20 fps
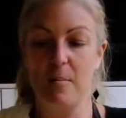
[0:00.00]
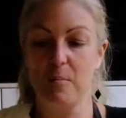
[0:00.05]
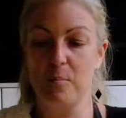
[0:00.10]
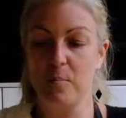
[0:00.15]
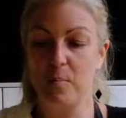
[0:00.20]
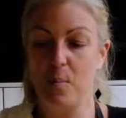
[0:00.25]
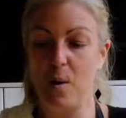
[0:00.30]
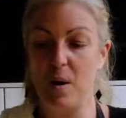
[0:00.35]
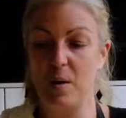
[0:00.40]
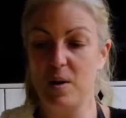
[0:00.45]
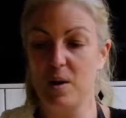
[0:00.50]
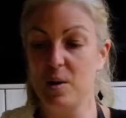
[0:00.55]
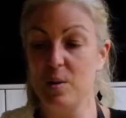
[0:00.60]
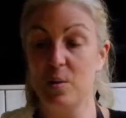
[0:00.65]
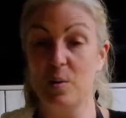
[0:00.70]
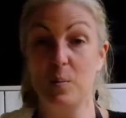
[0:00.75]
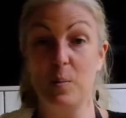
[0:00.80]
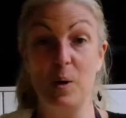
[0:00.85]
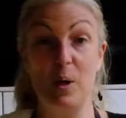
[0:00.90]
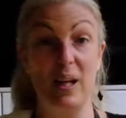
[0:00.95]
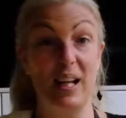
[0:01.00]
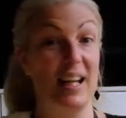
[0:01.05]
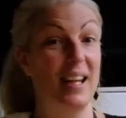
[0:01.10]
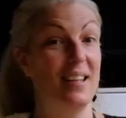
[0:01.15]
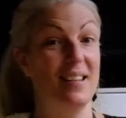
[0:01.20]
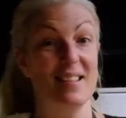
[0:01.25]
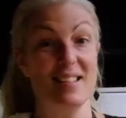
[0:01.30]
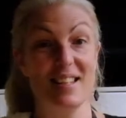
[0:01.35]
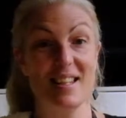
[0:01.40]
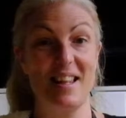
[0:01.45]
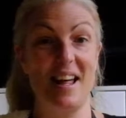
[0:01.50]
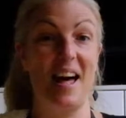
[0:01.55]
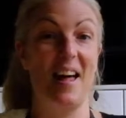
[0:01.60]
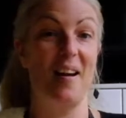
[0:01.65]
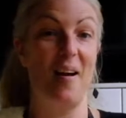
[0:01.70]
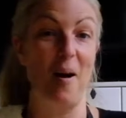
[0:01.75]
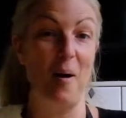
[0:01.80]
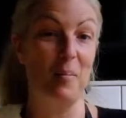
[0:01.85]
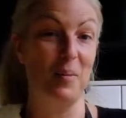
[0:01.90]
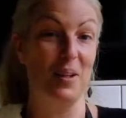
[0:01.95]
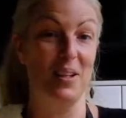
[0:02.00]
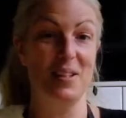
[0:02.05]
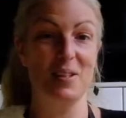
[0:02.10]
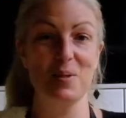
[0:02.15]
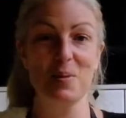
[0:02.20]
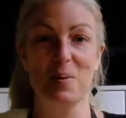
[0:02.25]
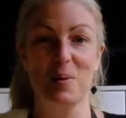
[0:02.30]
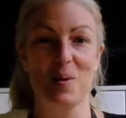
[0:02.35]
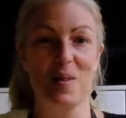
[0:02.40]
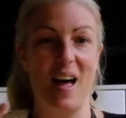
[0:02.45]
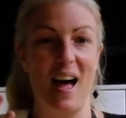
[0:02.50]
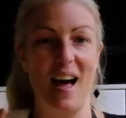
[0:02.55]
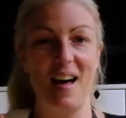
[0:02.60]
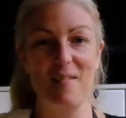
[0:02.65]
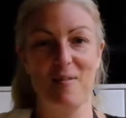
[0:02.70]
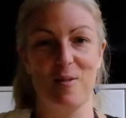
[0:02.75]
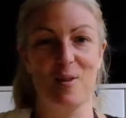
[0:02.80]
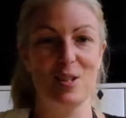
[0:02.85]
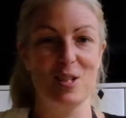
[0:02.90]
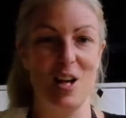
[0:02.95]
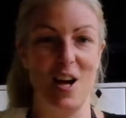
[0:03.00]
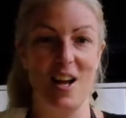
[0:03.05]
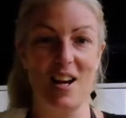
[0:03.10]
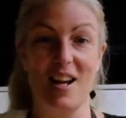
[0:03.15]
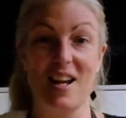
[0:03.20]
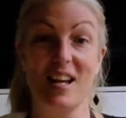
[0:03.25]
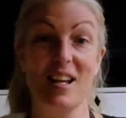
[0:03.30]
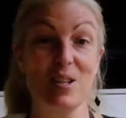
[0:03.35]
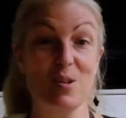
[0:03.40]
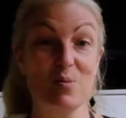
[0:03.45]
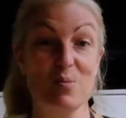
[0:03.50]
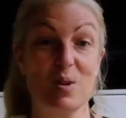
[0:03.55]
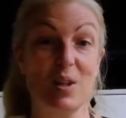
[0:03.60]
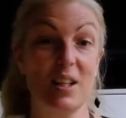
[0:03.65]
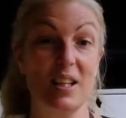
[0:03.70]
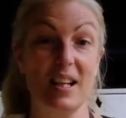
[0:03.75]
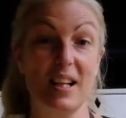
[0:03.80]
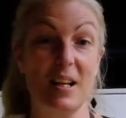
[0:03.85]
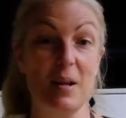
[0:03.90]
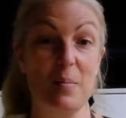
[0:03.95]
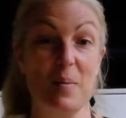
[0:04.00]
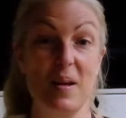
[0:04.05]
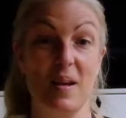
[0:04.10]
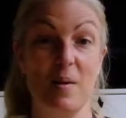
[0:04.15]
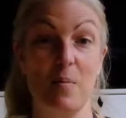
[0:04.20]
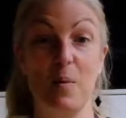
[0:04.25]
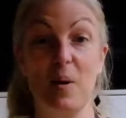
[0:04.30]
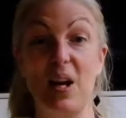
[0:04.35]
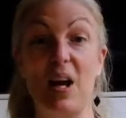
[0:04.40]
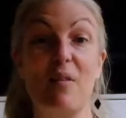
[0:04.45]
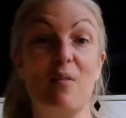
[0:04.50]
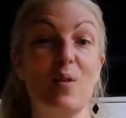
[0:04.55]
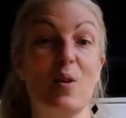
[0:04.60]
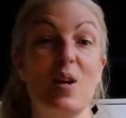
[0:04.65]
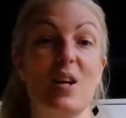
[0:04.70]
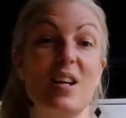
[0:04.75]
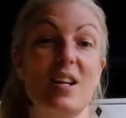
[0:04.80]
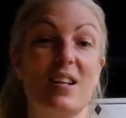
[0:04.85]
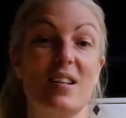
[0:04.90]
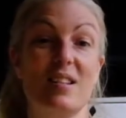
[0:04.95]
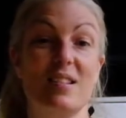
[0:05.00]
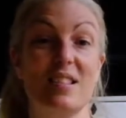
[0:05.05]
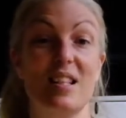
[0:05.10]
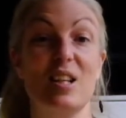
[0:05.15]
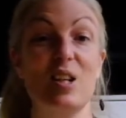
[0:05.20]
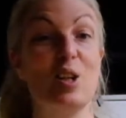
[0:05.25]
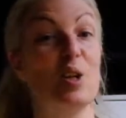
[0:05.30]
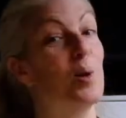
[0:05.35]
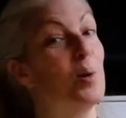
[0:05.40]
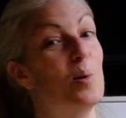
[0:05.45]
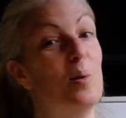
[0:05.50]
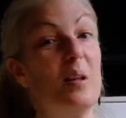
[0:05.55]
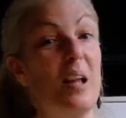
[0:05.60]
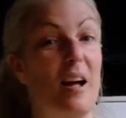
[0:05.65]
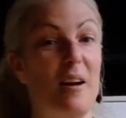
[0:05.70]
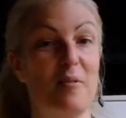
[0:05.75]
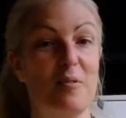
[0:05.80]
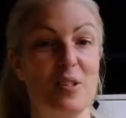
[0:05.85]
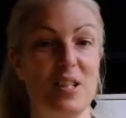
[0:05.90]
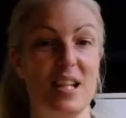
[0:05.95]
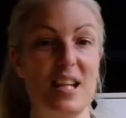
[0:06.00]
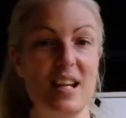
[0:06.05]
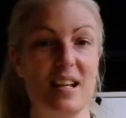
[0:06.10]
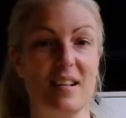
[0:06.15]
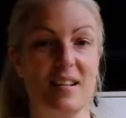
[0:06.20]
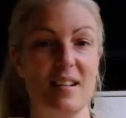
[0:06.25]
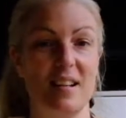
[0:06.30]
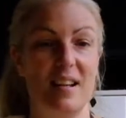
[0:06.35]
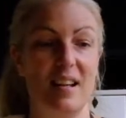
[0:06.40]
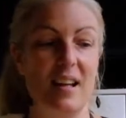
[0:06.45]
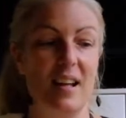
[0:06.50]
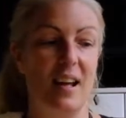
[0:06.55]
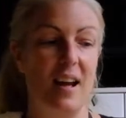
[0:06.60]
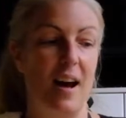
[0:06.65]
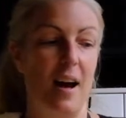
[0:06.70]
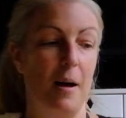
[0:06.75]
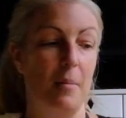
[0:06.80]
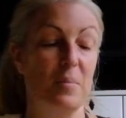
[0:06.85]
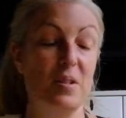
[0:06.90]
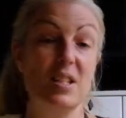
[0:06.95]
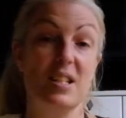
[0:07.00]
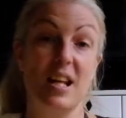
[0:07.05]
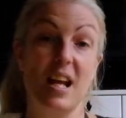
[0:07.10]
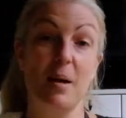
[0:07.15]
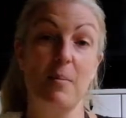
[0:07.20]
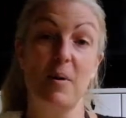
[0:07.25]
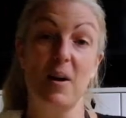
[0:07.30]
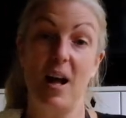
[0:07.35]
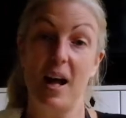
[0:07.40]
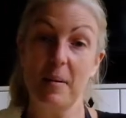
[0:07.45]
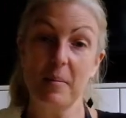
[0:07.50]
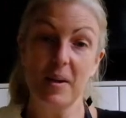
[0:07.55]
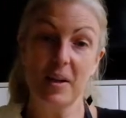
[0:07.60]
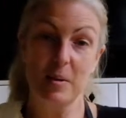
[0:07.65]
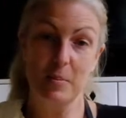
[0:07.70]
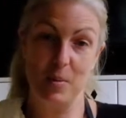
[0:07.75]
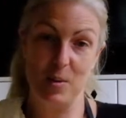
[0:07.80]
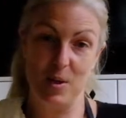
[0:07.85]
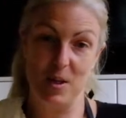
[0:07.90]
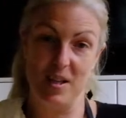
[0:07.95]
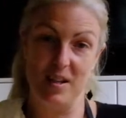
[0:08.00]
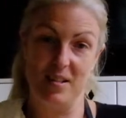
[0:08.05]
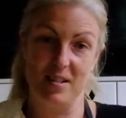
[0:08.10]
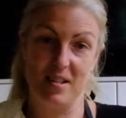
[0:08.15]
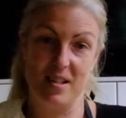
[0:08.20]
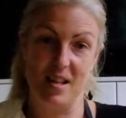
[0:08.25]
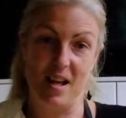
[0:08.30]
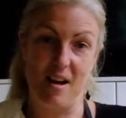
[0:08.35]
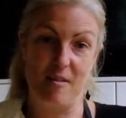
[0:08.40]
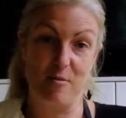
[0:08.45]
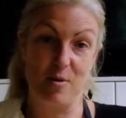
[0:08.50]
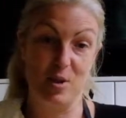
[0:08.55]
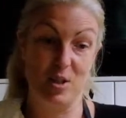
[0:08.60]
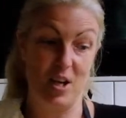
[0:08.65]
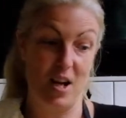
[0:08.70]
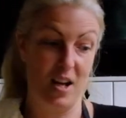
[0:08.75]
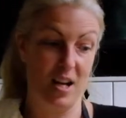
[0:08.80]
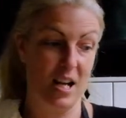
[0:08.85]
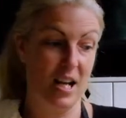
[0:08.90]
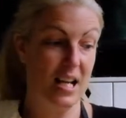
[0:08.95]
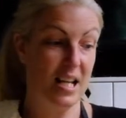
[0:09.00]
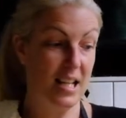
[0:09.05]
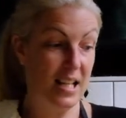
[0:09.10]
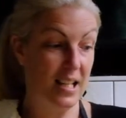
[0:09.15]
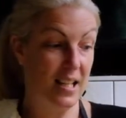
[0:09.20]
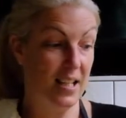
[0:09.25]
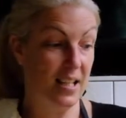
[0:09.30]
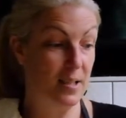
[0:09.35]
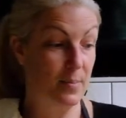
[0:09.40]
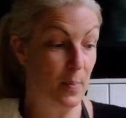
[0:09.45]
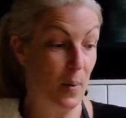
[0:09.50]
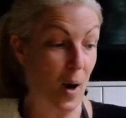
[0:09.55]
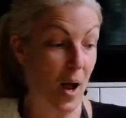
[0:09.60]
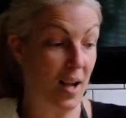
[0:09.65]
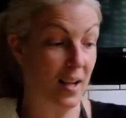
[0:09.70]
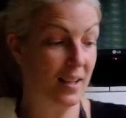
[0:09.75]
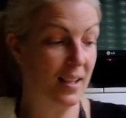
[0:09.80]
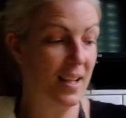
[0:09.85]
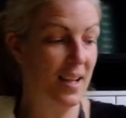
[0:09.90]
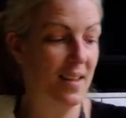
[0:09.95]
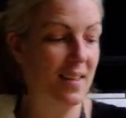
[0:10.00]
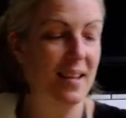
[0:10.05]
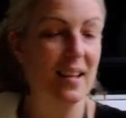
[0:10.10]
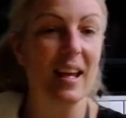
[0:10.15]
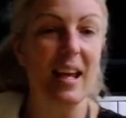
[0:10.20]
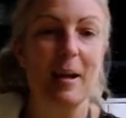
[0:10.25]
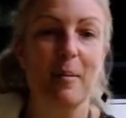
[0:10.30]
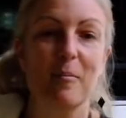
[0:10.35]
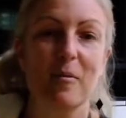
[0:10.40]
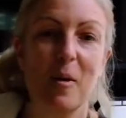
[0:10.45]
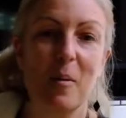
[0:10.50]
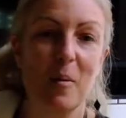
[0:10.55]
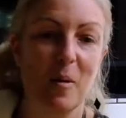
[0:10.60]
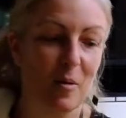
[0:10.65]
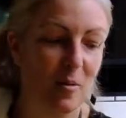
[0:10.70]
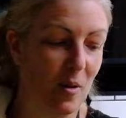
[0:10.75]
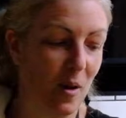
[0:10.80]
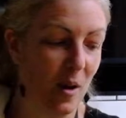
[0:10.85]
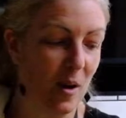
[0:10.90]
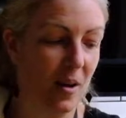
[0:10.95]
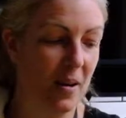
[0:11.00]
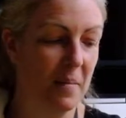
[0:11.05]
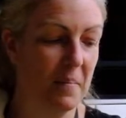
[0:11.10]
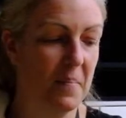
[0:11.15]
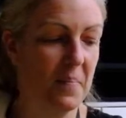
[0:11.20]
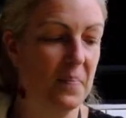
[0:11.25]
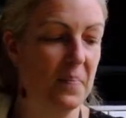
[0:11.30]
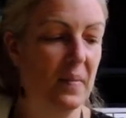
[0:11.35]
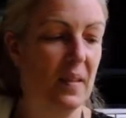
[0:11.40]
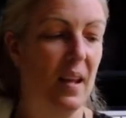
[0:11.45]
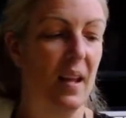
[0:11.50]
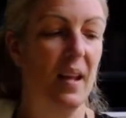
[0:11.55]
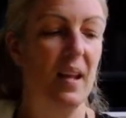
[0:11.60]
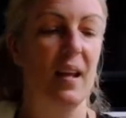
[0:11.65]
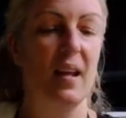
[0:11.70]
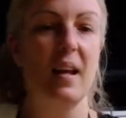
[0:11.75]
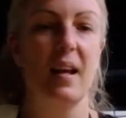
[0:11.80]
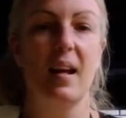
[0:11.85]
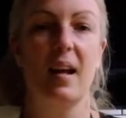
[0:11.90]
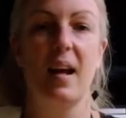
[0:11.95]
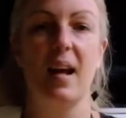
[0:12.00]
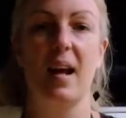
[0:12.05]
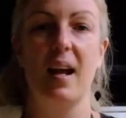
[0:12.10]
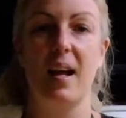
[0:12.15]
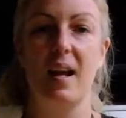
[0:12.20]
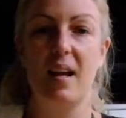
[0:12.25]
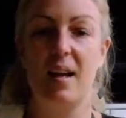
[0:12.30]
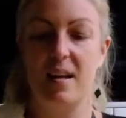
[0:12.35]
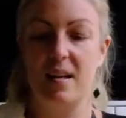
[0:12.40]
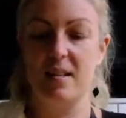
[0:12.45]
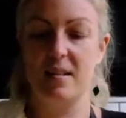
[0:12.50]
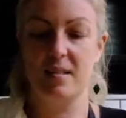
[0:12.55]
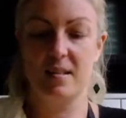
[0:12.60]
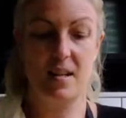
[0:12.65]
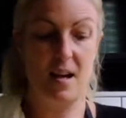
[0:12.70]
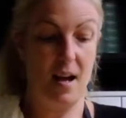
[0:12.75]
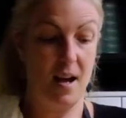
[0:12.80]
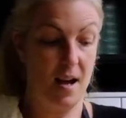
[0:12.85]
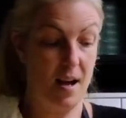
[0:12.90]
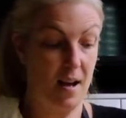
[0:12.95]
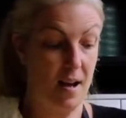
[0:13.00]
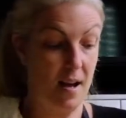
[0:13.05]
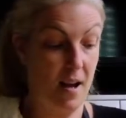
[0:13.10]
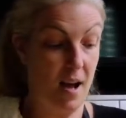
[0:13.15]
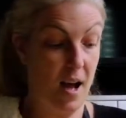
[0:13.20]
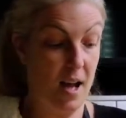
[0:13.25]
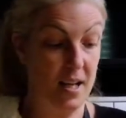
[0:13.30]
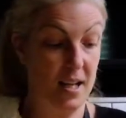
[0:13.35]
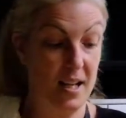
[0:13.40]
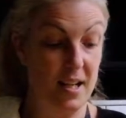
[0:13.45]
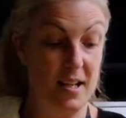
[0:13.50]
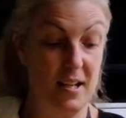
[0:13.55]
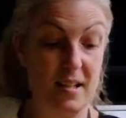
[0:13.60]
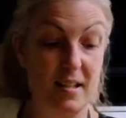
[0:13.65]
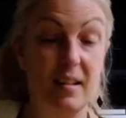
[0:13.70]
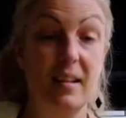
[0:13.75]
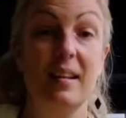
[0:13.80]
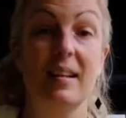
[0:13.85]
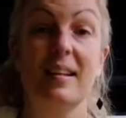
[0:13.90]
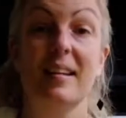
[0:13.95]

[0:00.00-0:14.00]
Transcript: what you put into that omelet or that frittata is really going to be whatever it is that you love to eat. Today what I'm going to put into that frittata is broccoli that came from the farm, and onion,